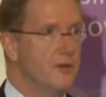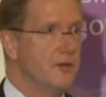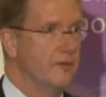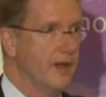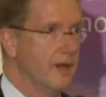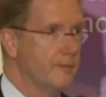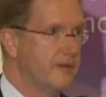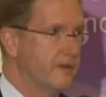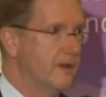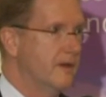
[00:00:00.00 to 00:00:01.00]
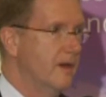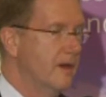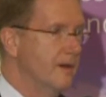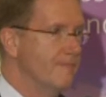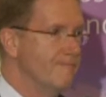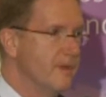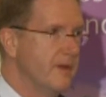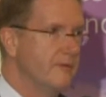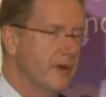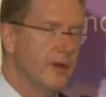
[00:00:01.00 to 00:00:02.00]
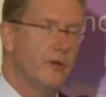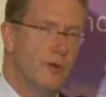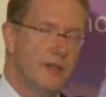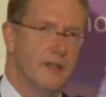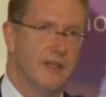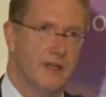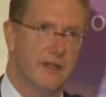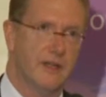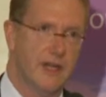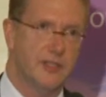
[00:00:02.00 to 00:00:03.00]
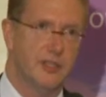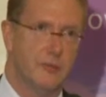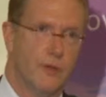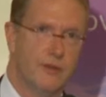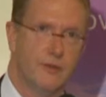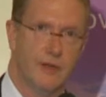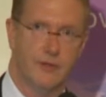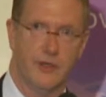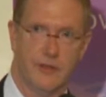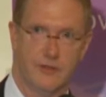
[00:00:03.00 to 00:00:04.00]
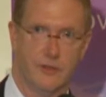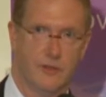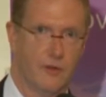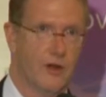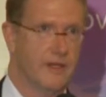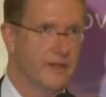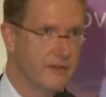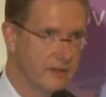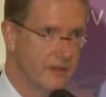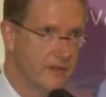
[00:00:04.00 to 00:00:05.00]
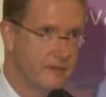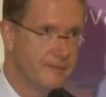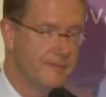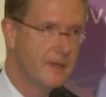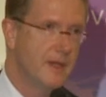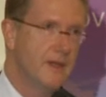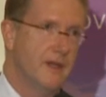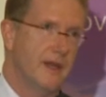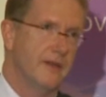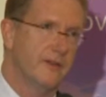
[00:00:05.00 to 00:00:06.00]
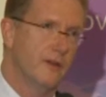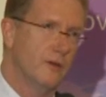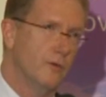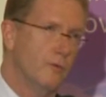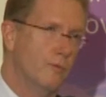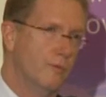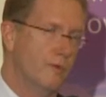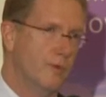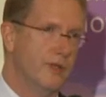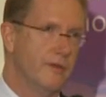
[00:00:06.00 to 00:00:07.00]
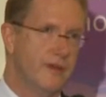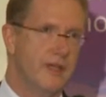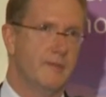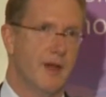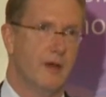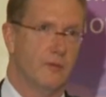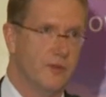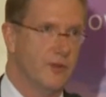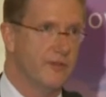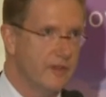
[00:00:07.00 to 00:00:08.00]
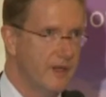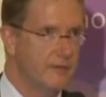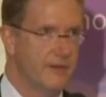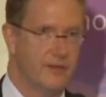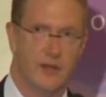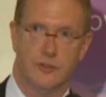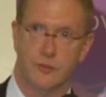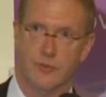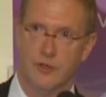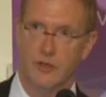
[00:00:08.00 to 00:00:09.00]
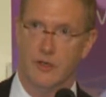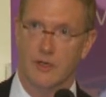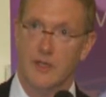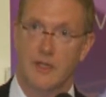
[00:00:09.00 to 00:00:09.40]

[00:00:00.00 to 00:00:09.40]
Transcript: develops um, very quickly a connection with whoever his or her audience is. And so when you think about yourself as an entrepreneur,